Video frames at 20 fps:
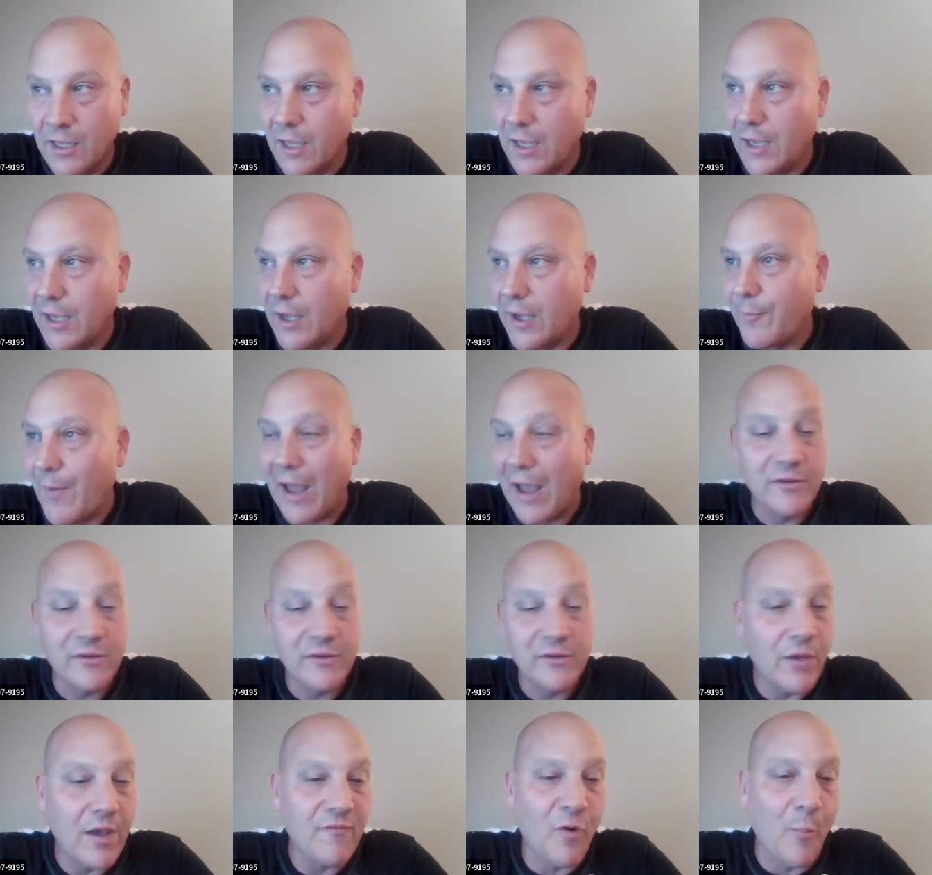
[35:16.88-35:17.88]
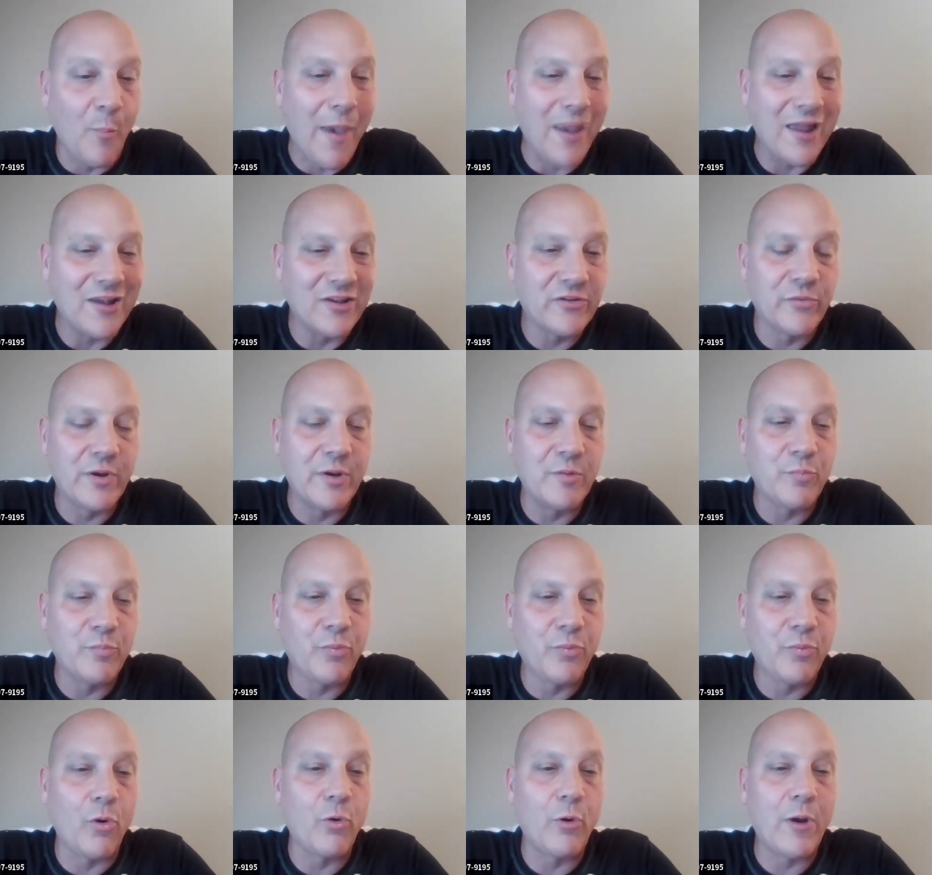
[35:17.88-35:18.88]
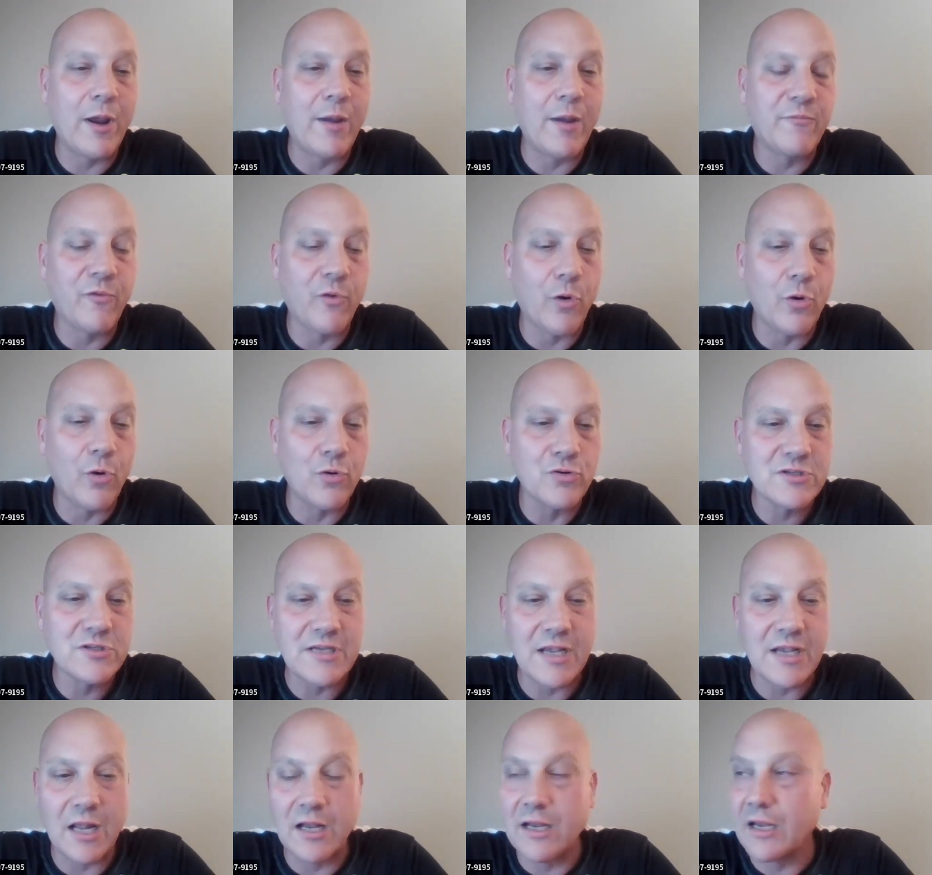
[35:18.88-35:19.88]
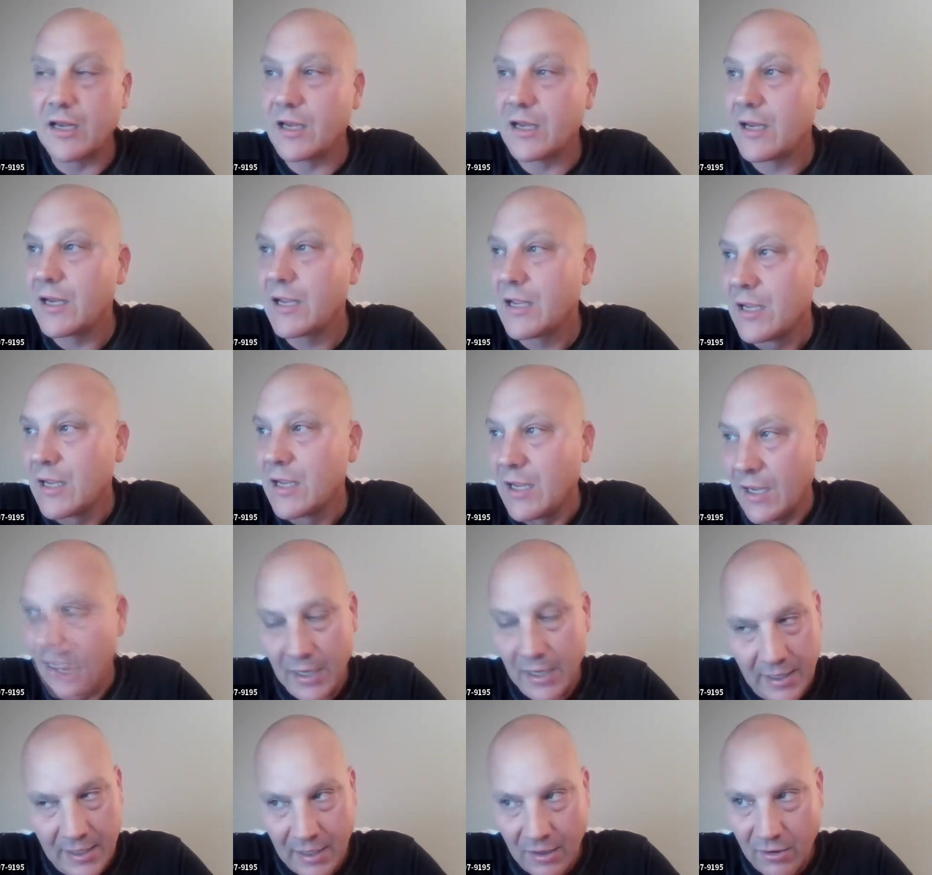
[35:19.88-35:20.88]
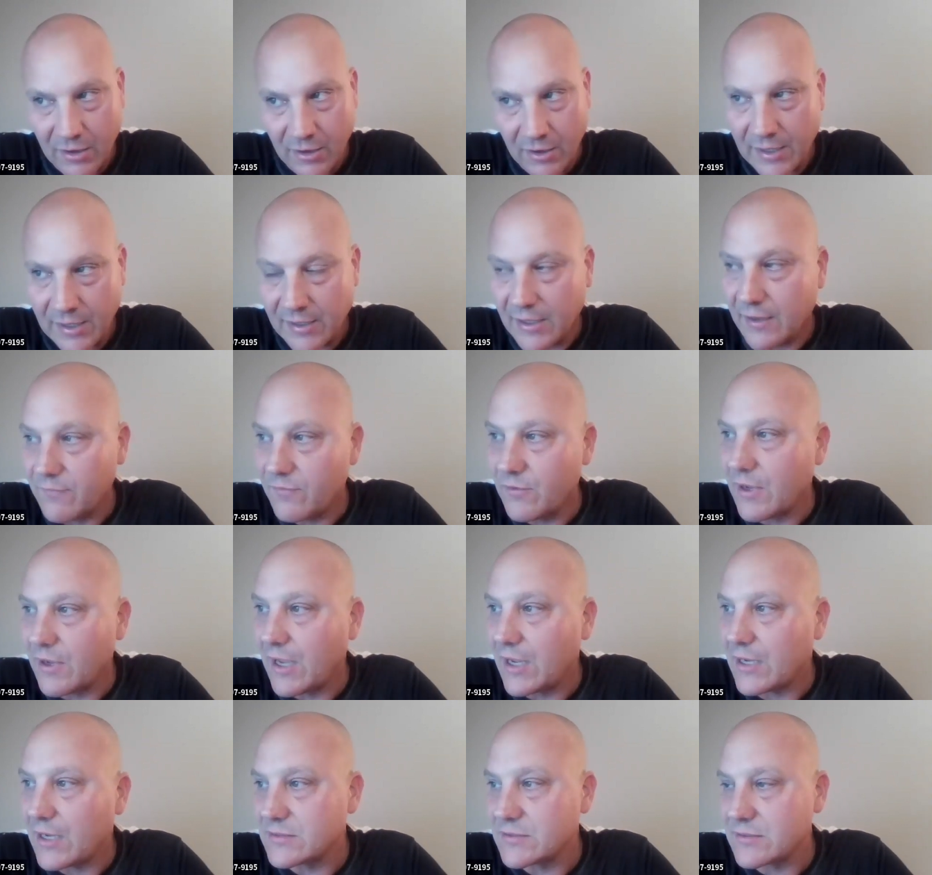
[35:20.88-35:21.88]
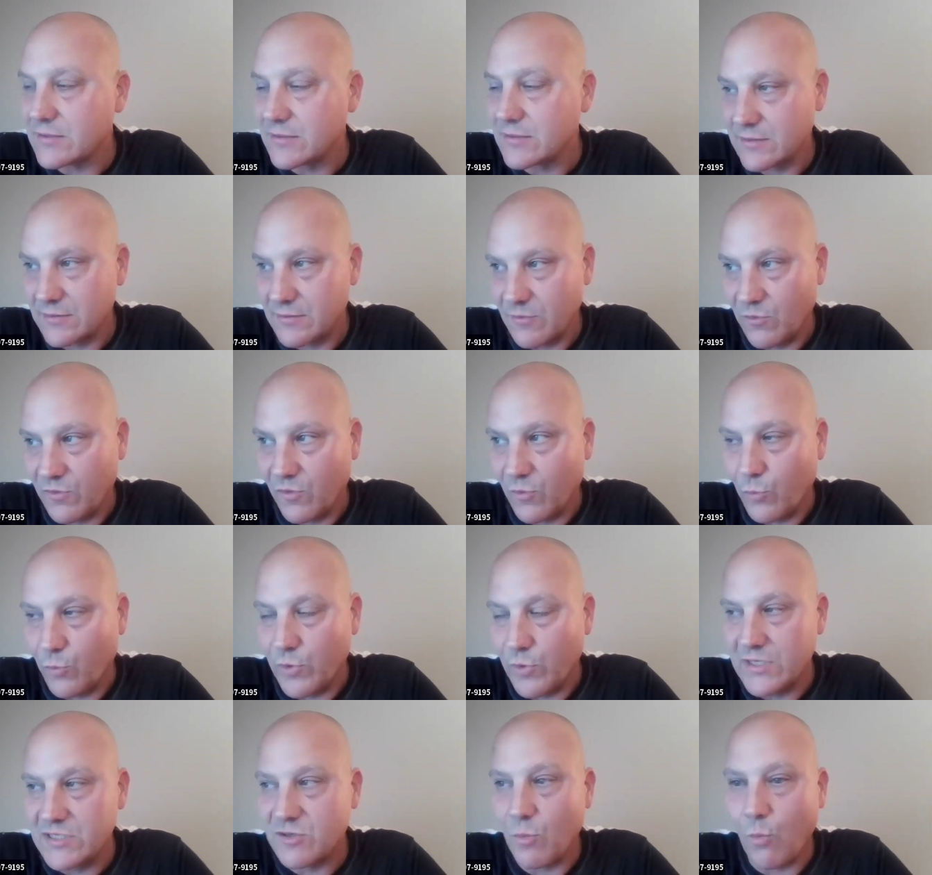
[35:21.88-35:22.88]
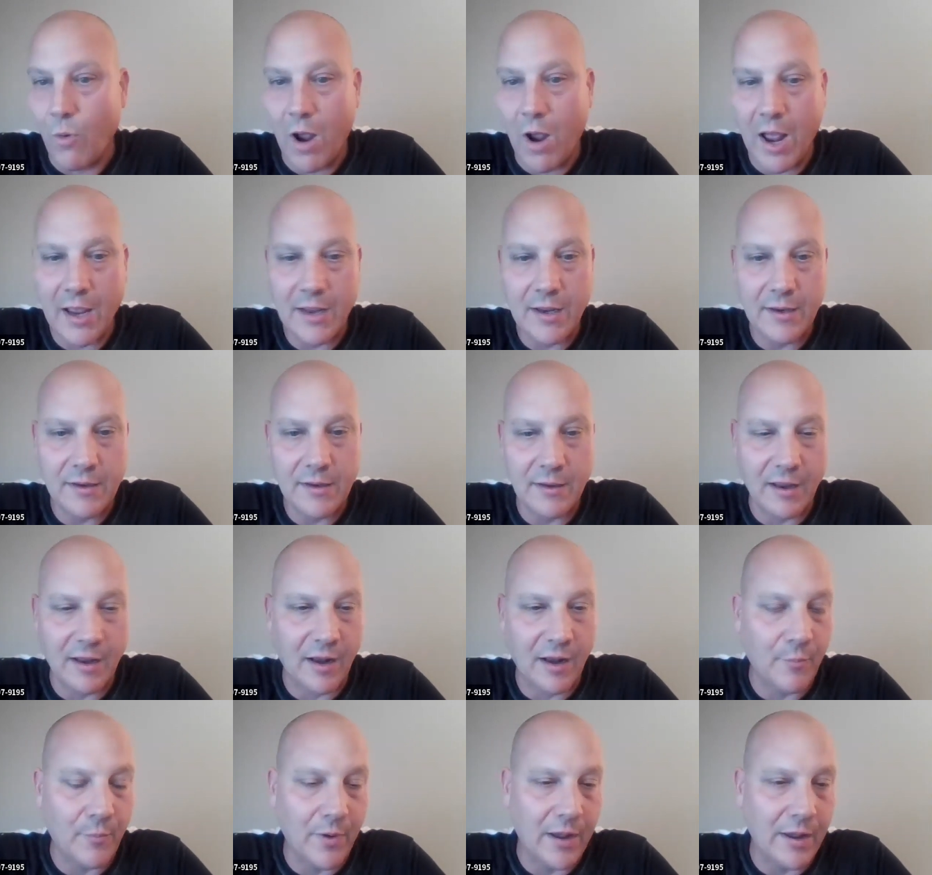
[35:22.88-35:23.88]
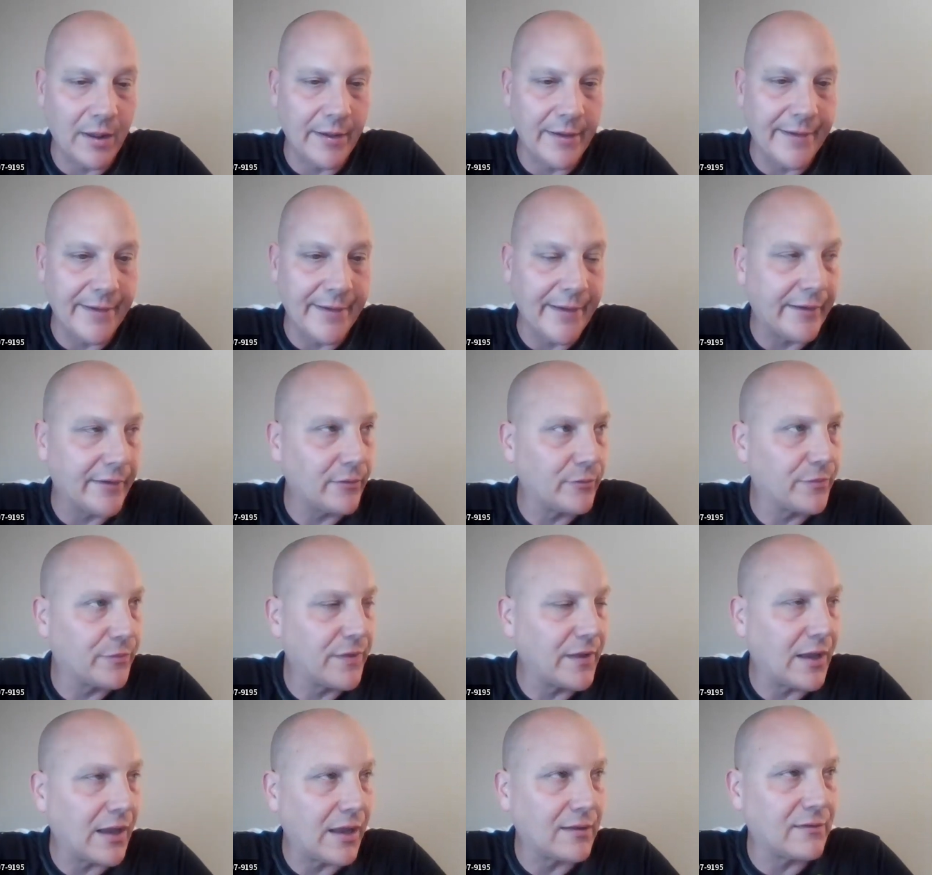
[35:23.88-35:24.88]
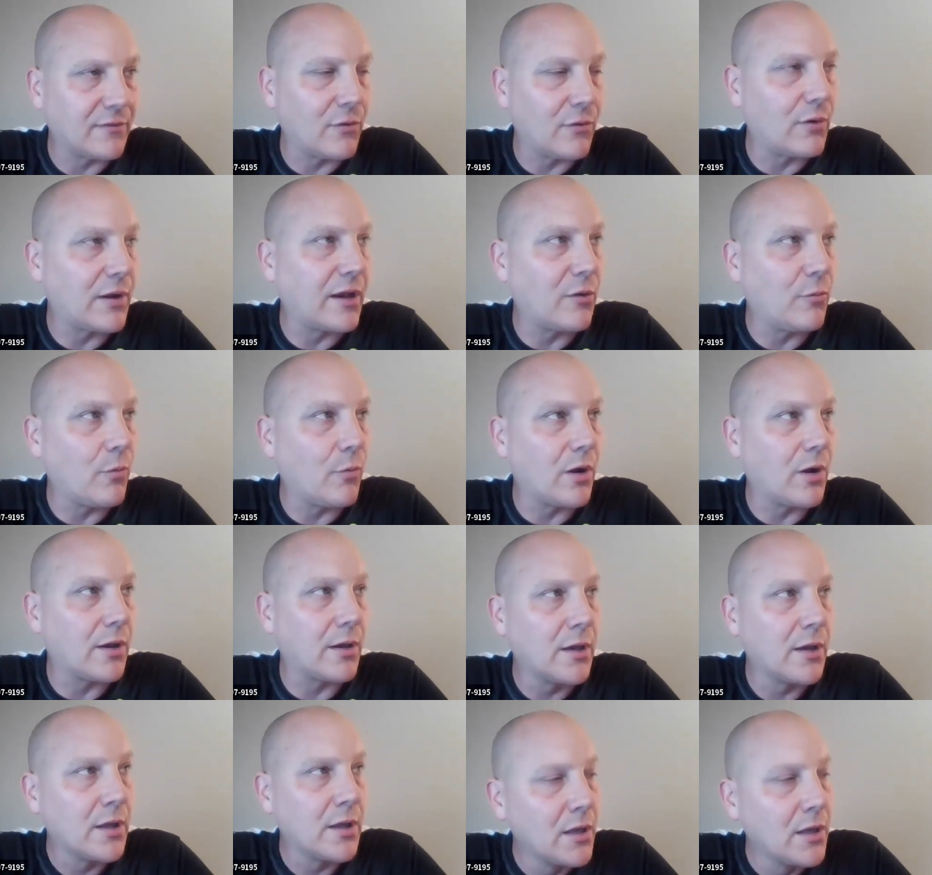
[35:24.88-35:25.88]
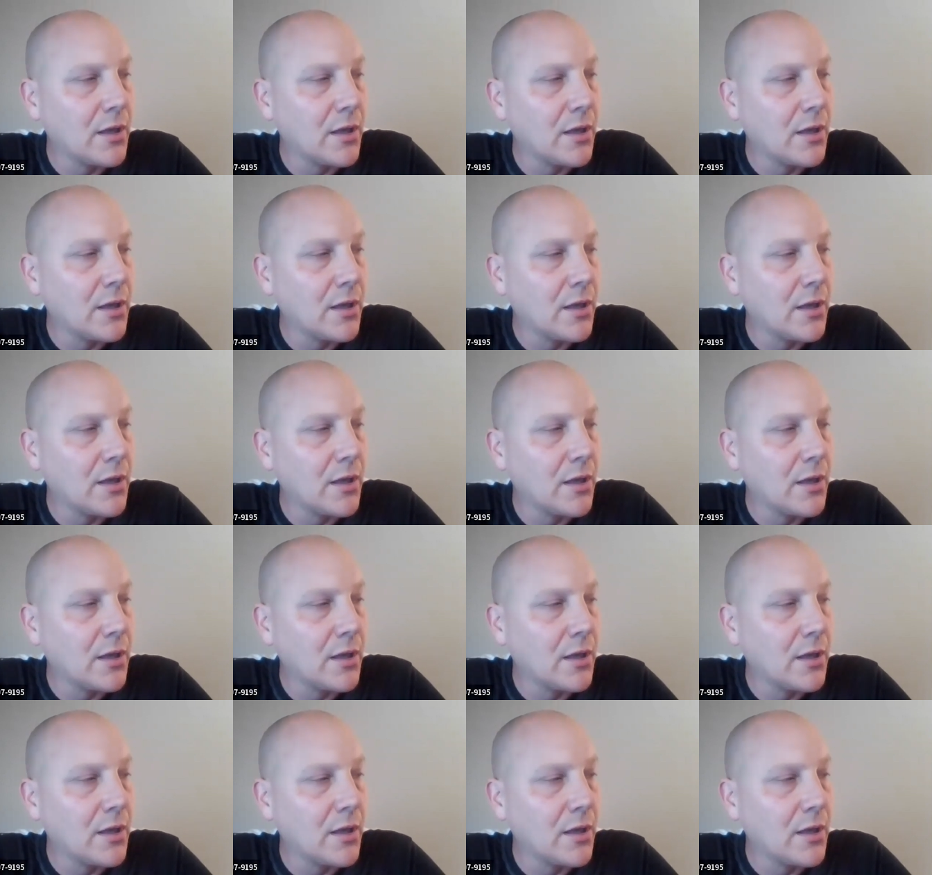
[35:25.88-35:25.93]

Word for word: Um, I do have a mentoring program for wholesaling, and I'll kind of give you guys the reason why. Um, I don't think I told anyone.